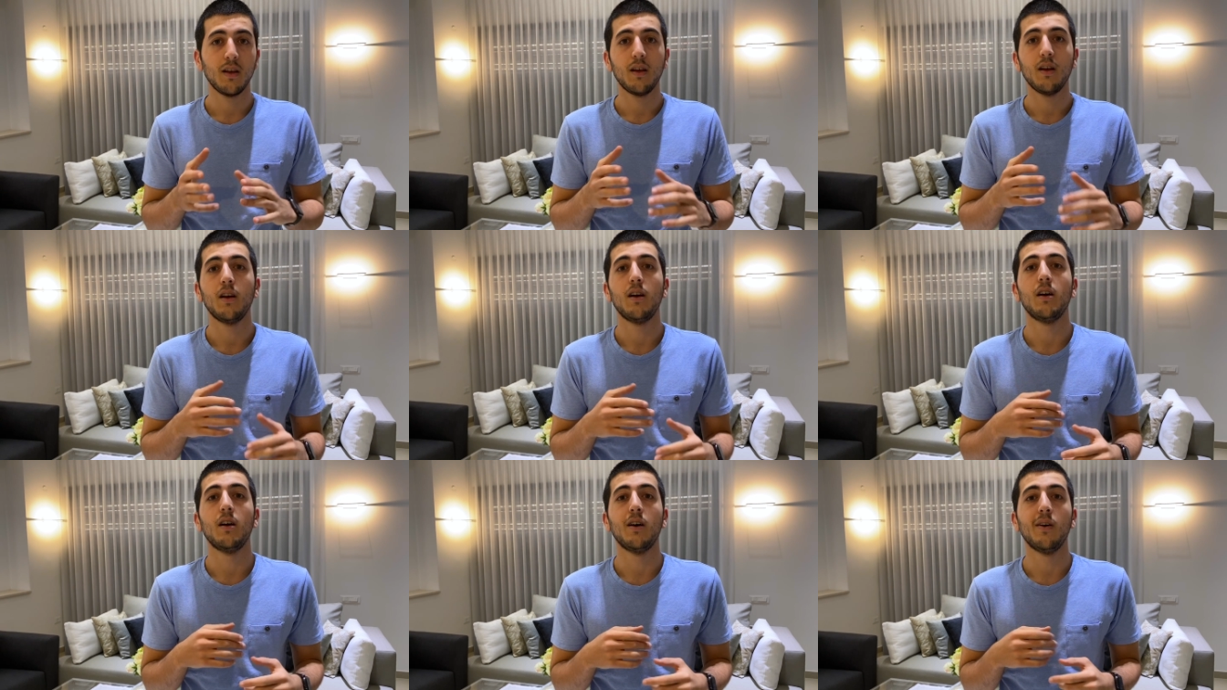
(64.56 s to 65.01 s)

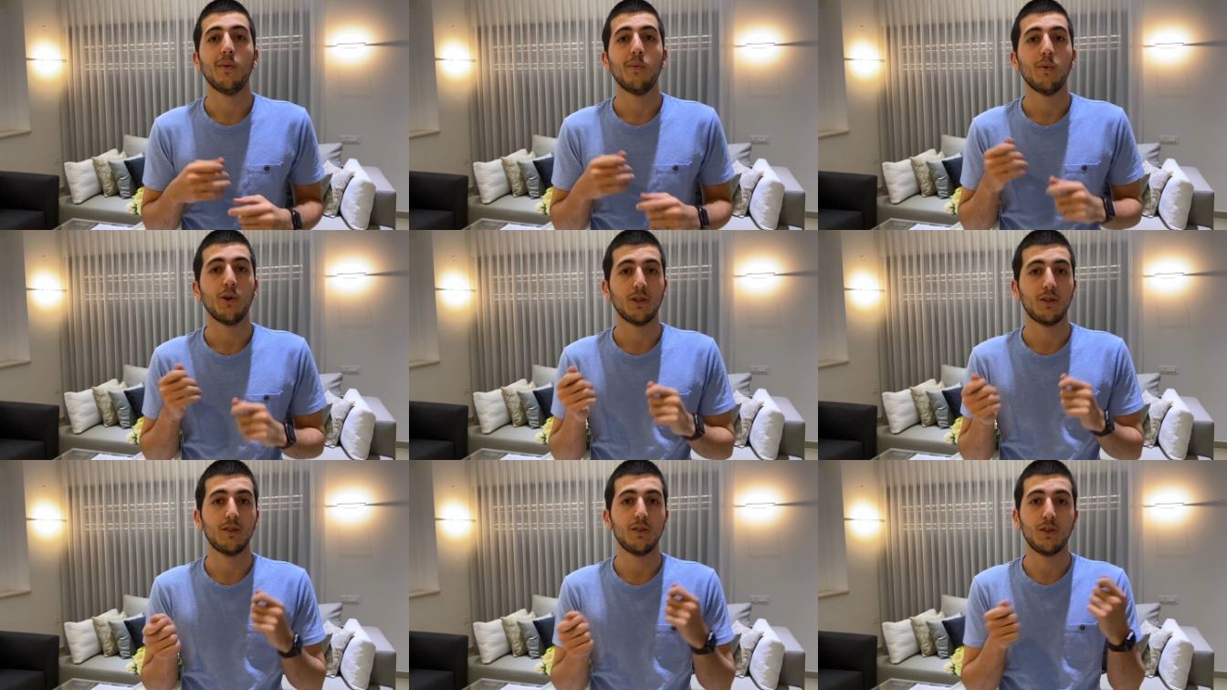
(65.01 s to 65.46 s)

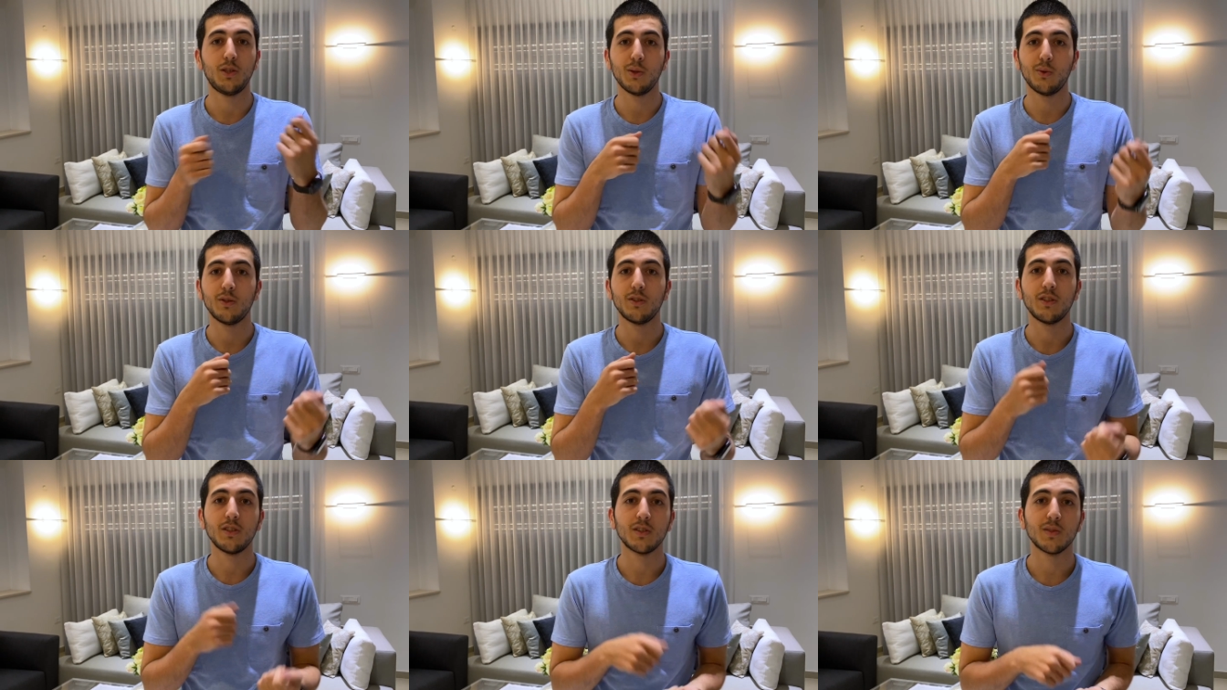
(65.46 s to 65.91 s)
what
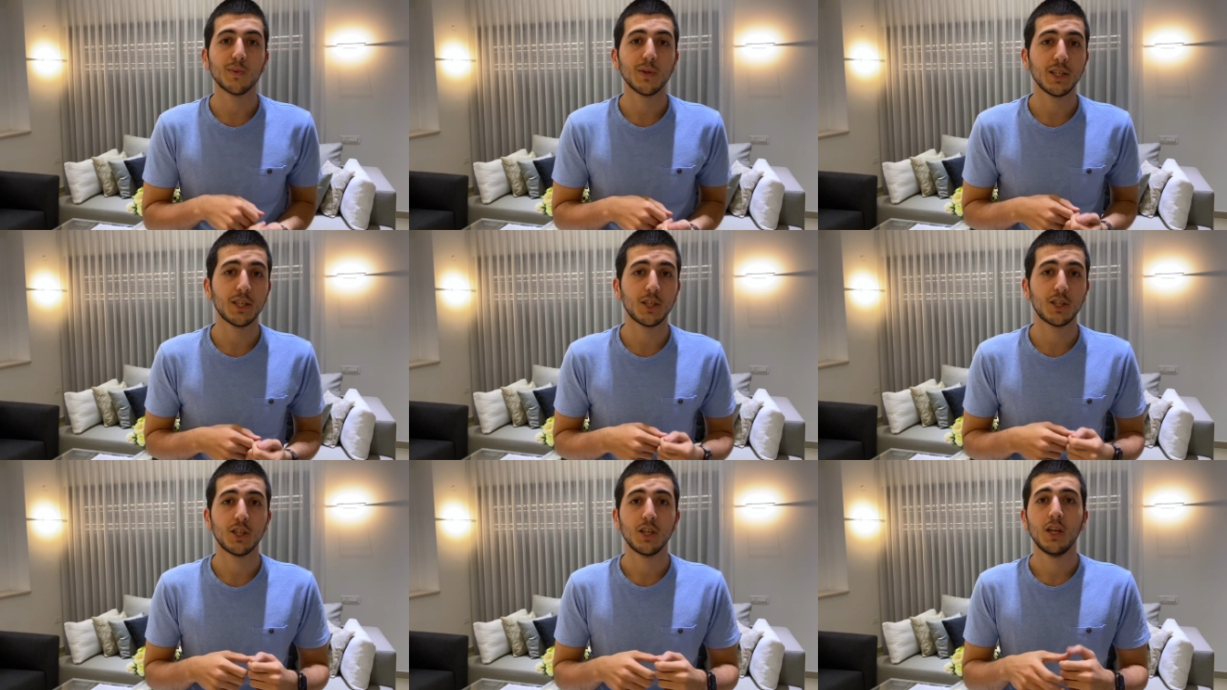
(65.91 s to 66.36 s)
joint is
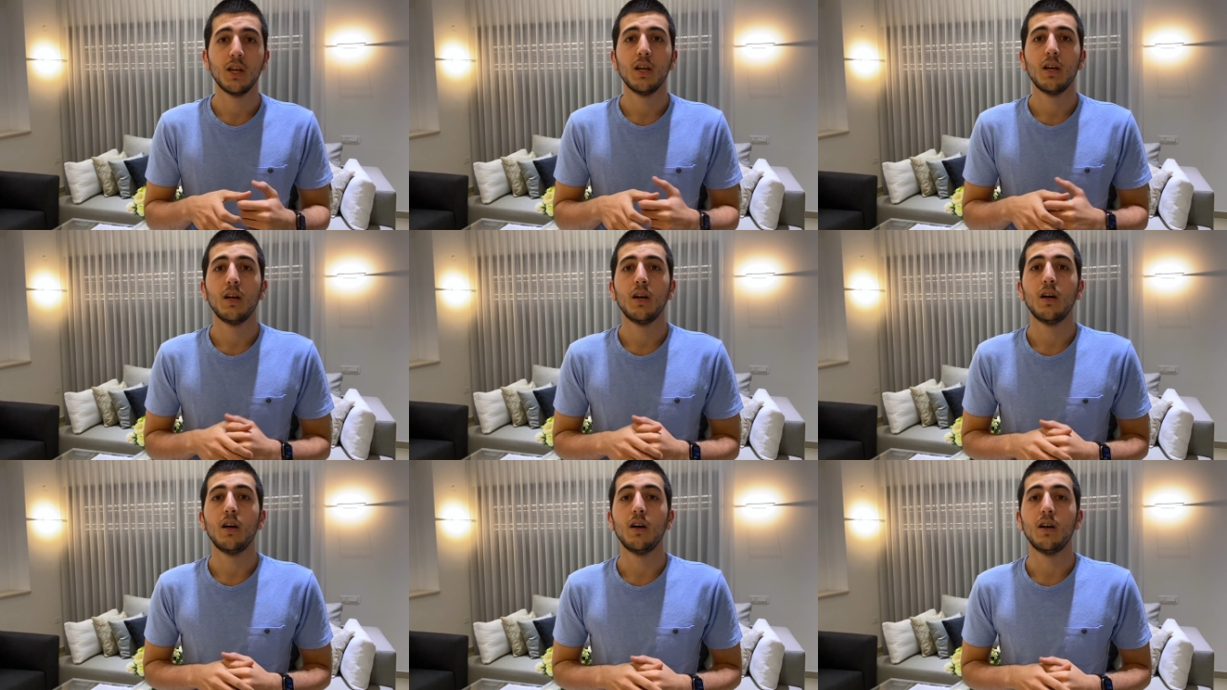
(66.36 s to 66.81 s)
which,
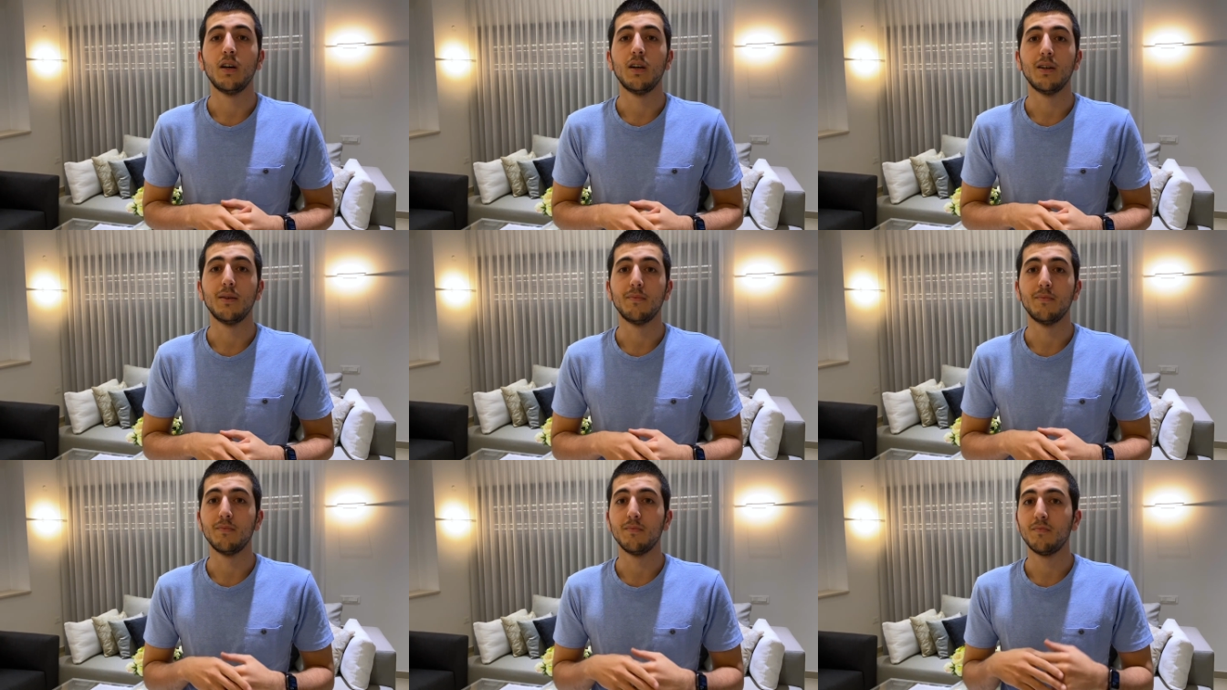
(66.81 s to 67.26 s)

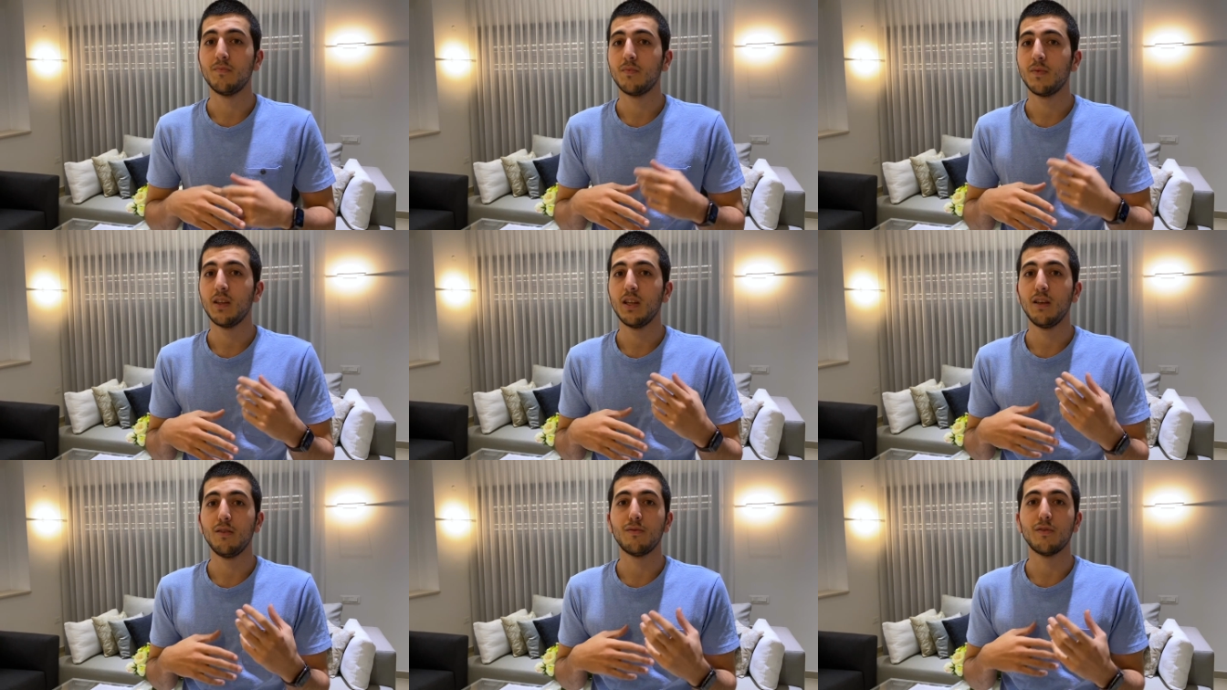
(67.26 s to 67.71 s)

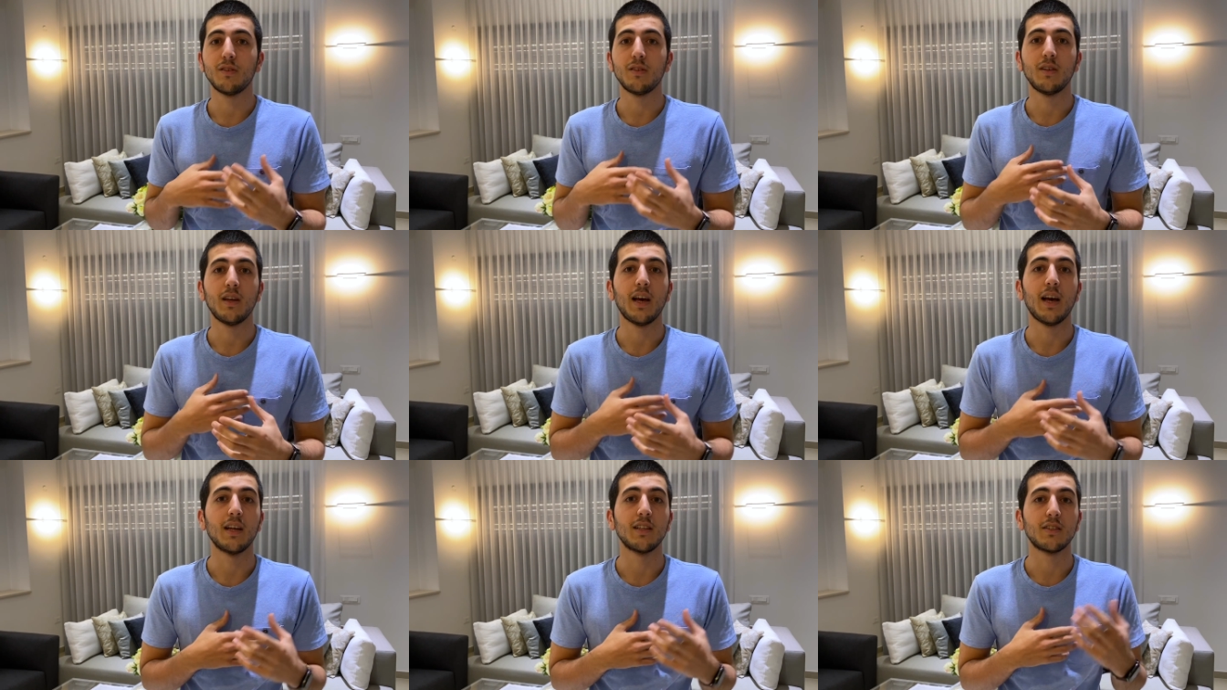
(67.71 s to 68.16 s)
even
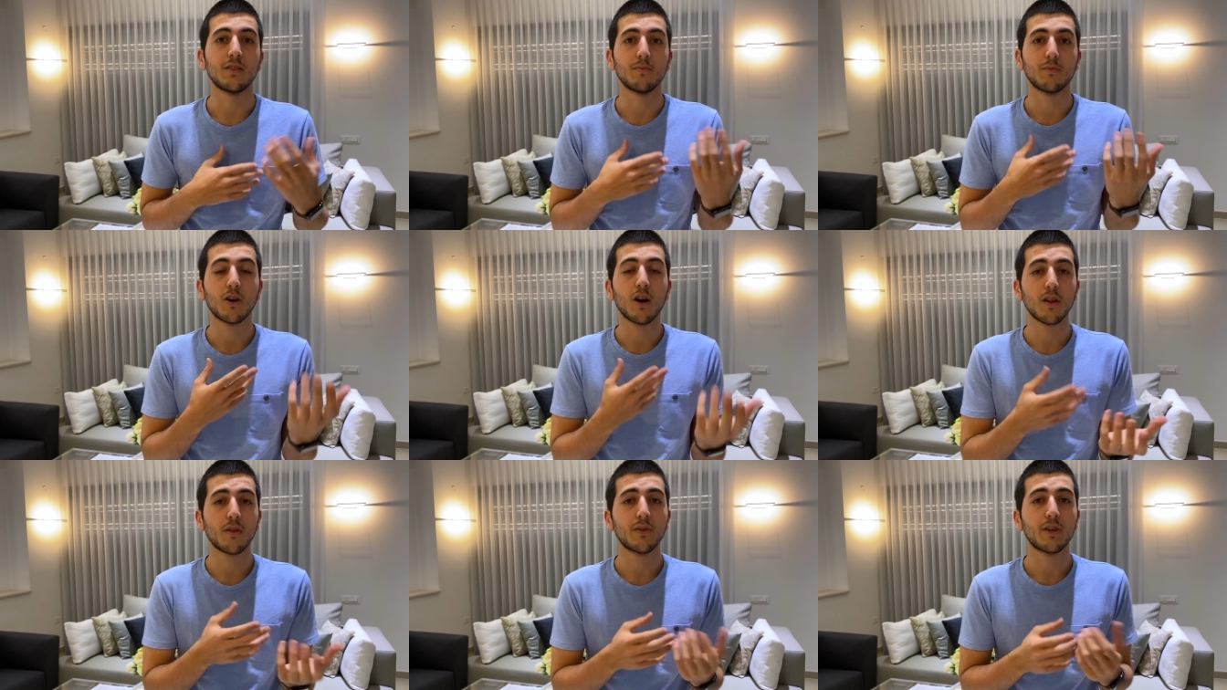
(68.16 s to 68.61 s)
add some
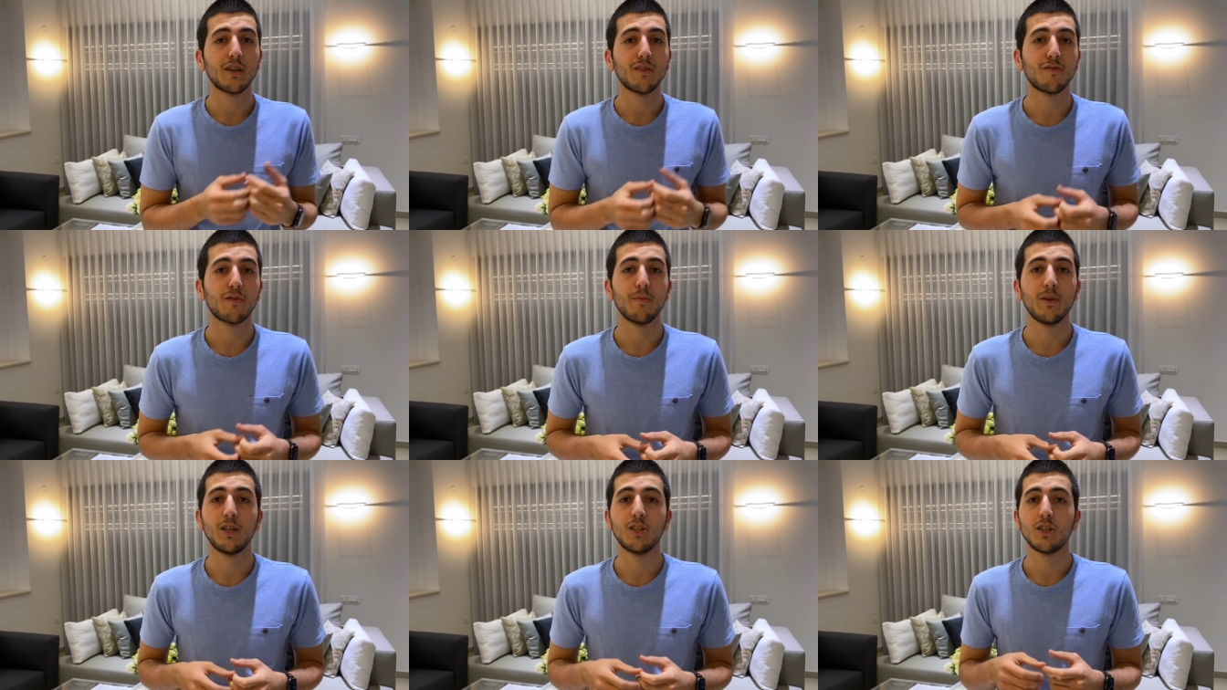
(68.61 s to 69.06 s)
coloring
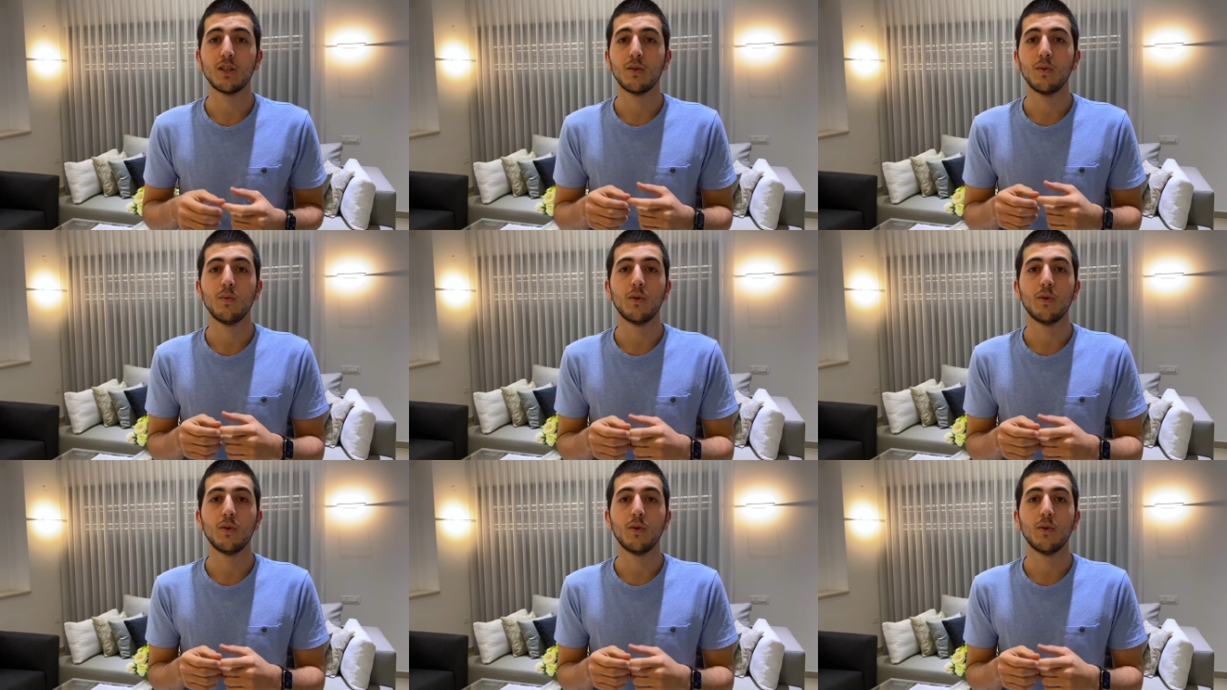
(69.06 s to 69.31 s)
information,